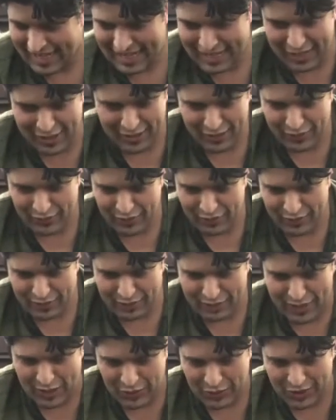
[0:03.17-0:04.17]
The very
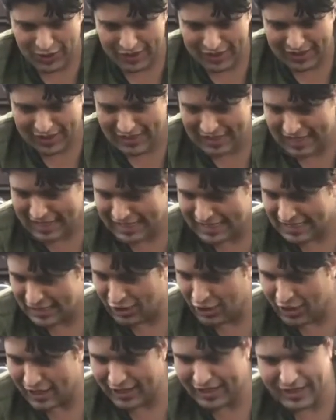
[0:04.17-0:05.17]
important thing like
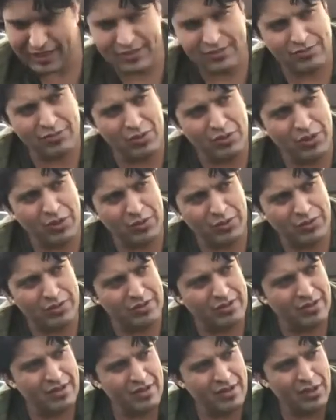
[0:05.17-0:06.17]
soil is, always
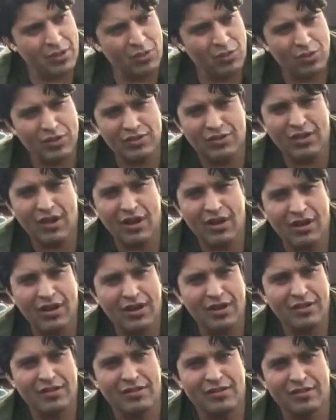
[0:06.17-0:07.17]
soil
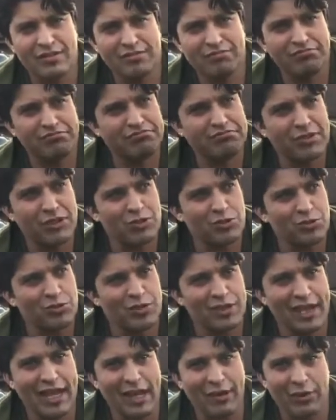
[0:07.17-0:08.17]
is,
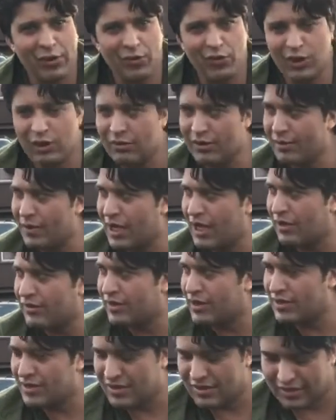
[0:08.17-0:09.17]
students have a query about
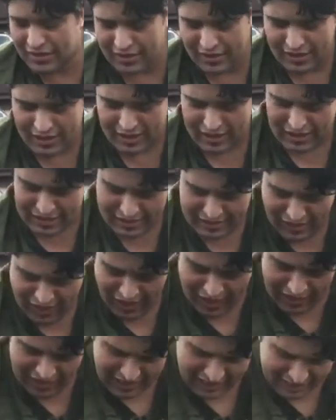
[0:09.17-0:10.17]
this.
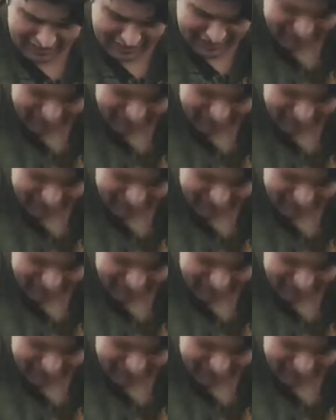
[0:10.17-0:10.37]
Soil,